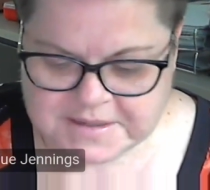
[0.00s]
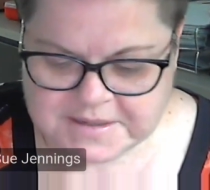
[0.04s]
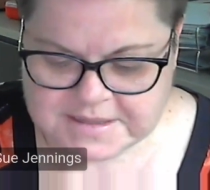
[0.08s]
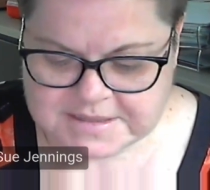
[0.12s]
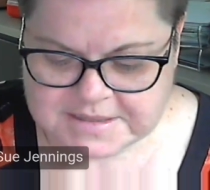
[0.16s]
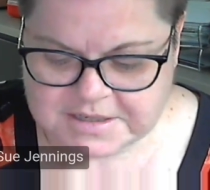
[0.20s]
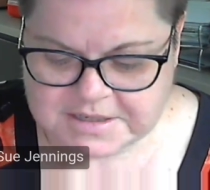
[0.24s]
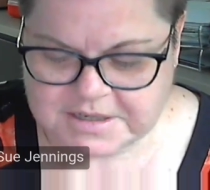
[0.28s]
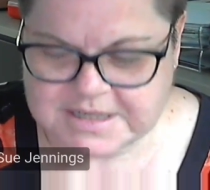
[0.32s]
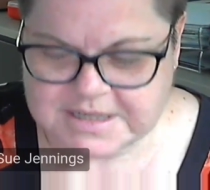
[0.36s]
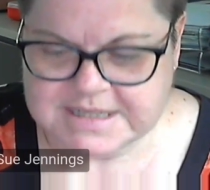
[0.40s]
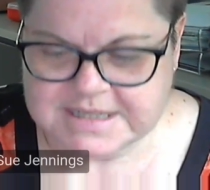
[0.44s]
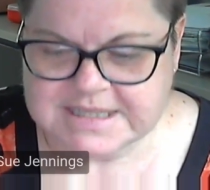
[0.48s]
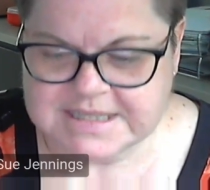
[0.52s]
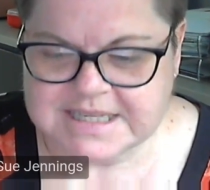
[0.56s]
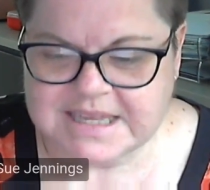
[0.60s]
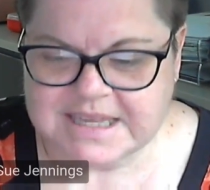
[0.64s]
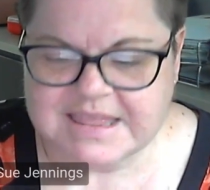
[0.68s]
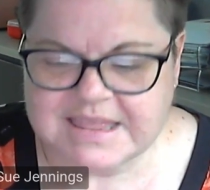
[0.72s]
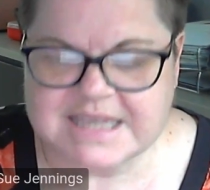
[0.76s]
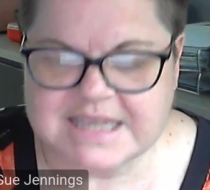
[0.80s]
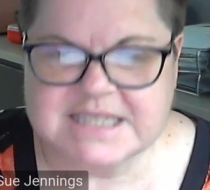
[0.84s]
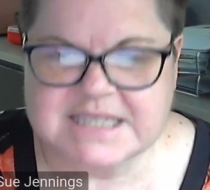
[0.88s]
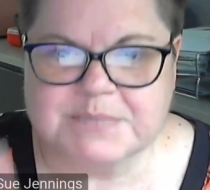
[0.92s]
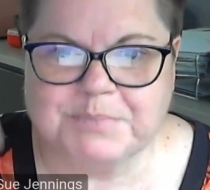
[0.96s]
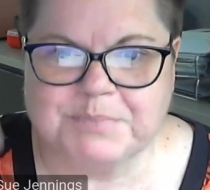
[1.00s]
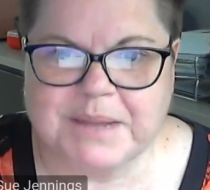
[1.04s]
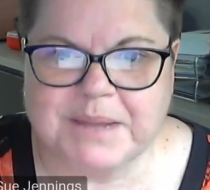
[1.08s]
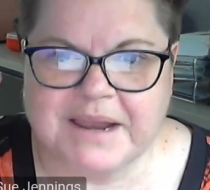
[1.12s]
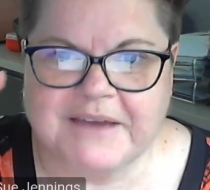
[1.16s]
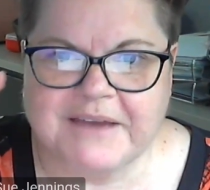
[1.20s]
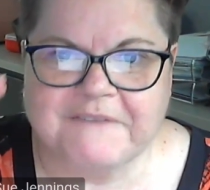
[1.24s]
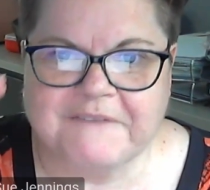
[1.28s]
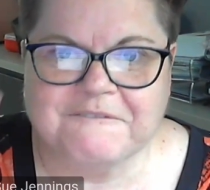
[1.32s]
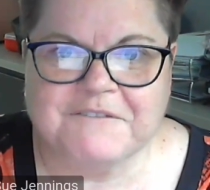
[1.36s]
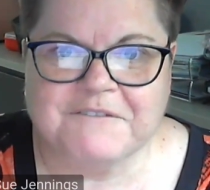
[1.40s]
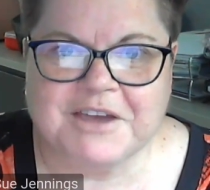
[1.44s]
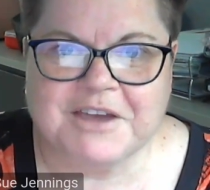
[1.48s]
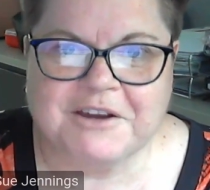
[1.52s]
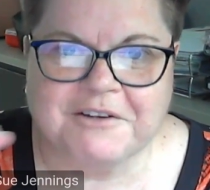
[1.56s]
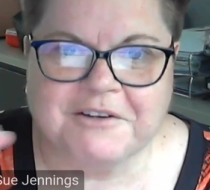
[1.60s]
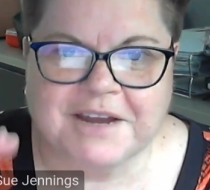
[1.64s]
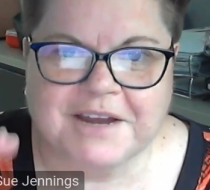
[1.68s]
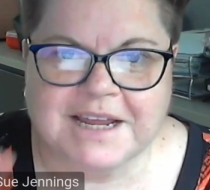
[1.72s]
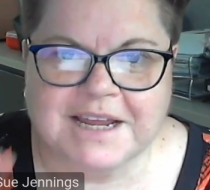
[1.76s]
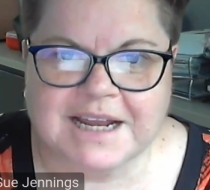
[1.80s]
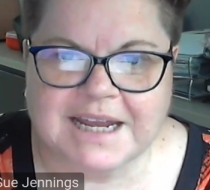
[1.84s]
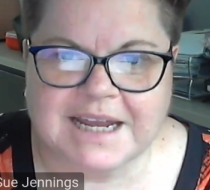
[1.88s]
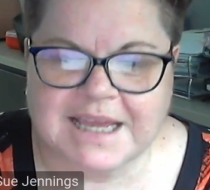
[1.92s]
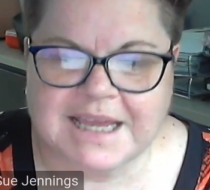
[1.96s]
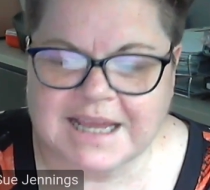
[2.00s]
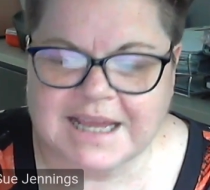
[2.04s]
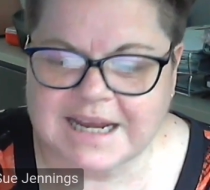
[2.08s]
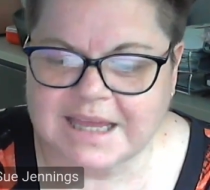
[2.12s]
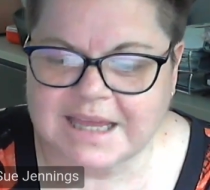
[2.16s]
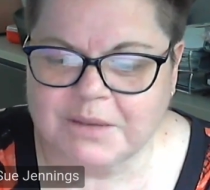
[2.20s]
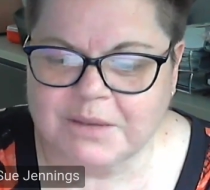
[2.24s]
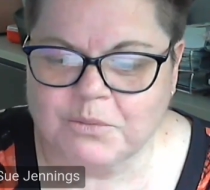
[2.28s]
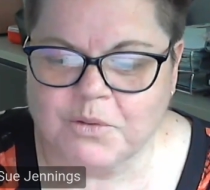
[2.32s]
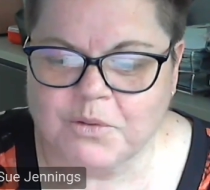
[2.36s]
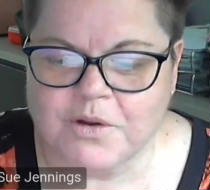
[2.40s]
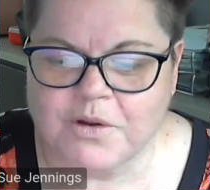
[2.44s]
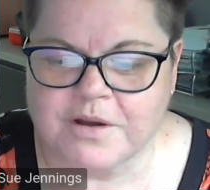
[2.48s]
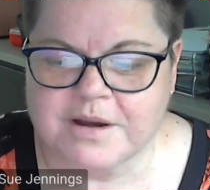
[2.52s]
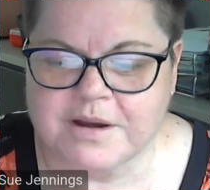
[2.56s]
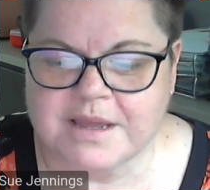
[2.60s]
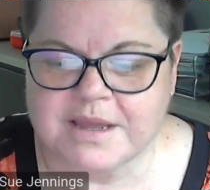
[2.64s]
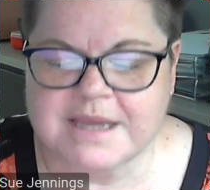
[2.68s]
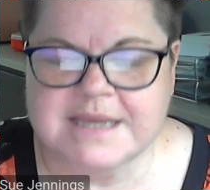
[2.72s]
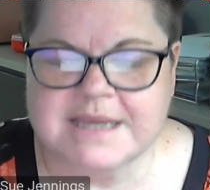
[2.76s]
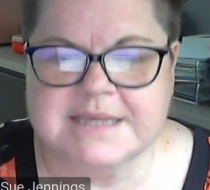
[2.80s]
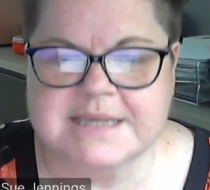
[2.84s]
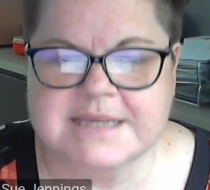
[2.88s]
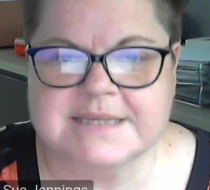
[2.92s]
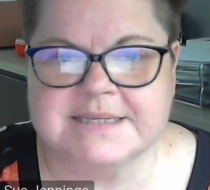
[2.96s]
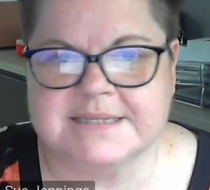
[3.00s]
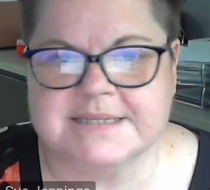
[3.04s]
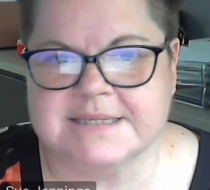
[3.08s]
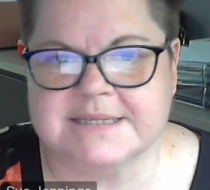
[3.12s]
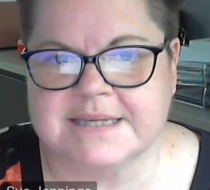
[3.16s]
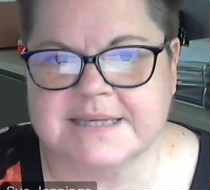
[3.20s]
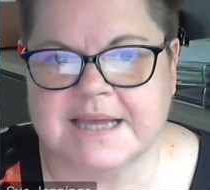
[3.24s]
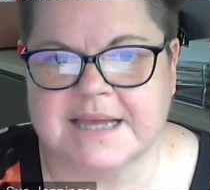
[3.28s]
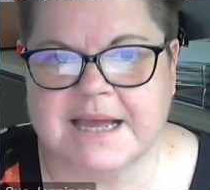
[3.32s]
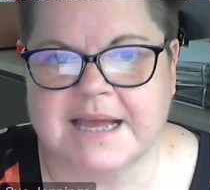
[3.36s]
So you can see they spell out very clearly what is